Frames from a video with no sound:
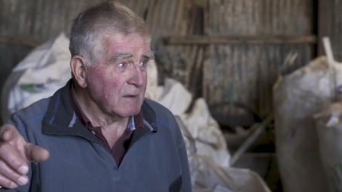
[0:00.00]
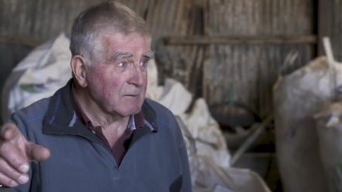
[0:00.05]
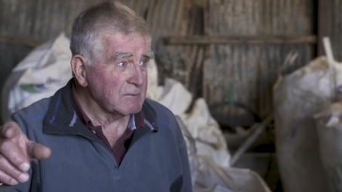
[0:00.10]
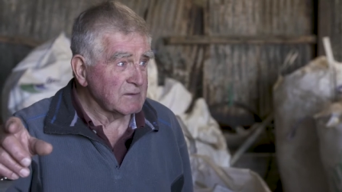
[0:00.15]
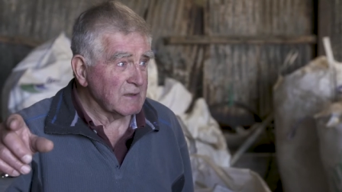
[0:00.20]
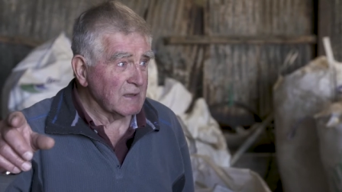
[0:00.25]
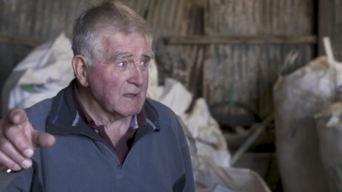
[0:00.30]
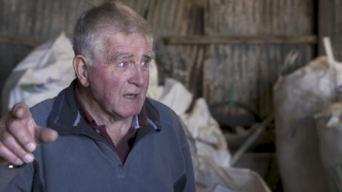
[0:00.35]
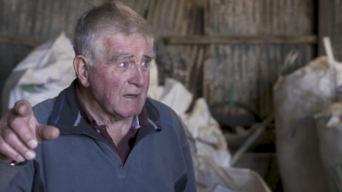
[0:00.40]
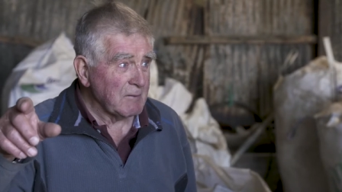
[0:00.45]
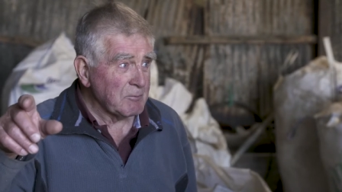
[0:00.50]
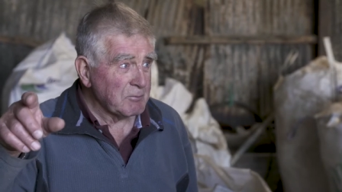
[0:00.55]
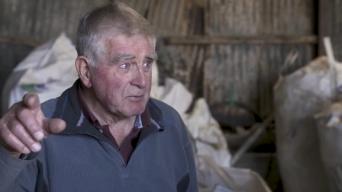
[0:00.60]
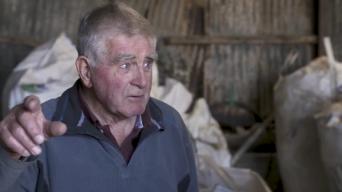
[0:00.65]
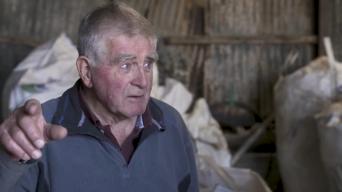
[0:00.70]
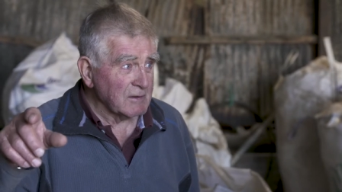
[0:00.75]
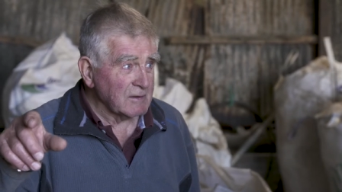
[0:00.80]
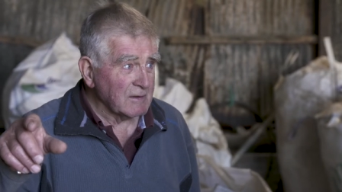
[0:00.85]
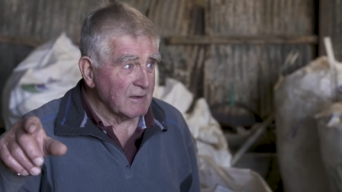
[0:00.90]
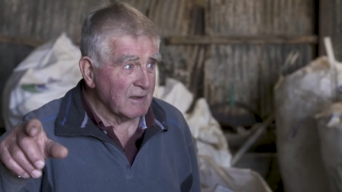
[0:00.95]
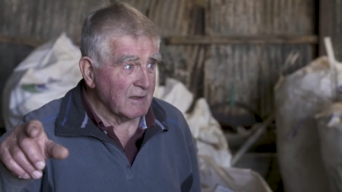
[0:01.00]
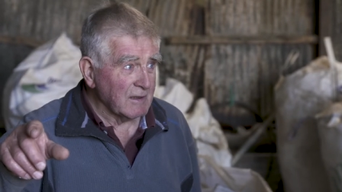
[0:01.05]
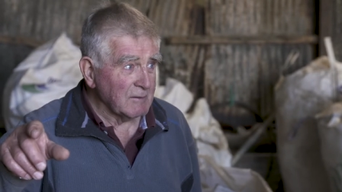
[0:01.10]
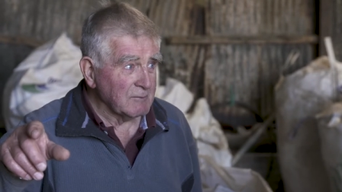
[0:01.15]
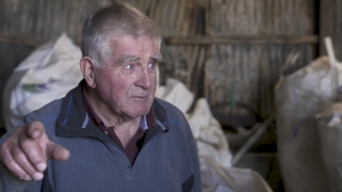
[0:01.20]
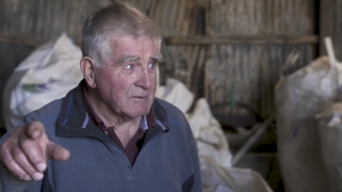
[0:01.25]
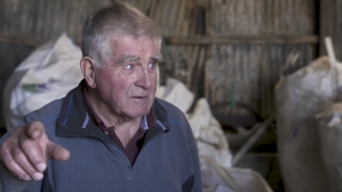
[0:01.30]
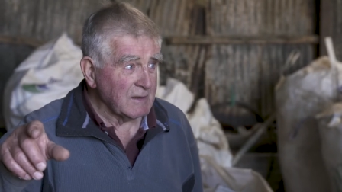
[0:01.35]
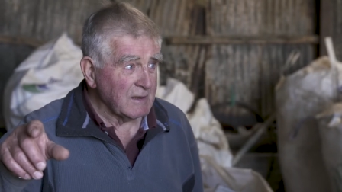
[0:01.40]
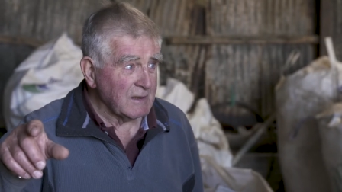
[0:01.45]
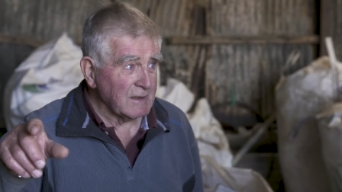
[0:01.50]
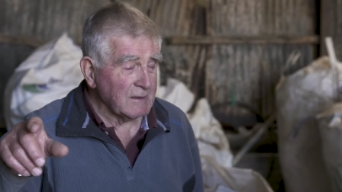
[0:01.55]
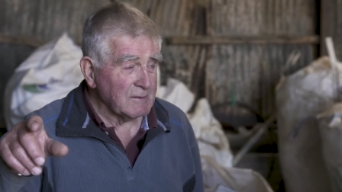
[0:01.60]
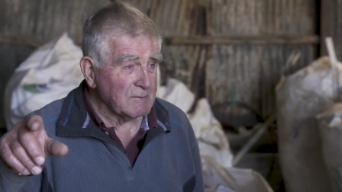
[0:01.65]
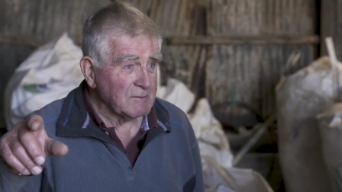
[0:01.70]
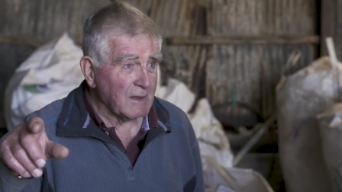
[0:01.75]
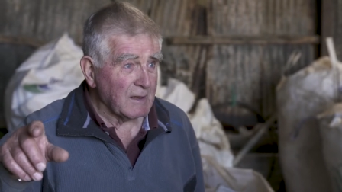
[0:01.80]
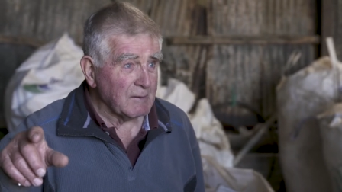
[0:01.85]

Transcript: it was in April time, it,